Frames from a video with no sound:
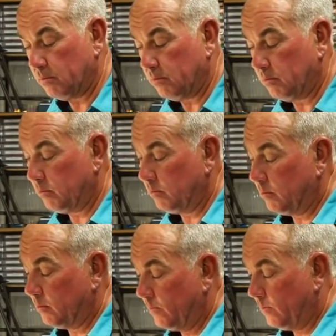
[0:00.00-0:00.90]

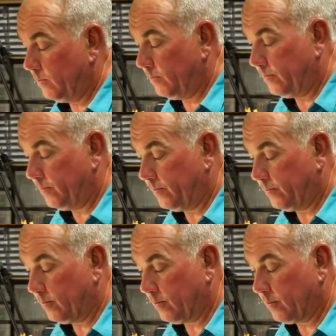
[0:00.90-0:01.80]

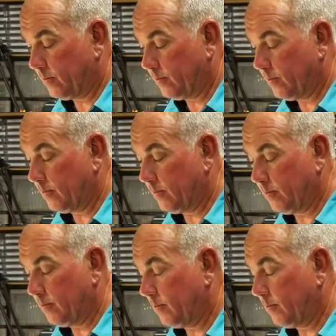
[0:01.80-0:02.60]
(silence)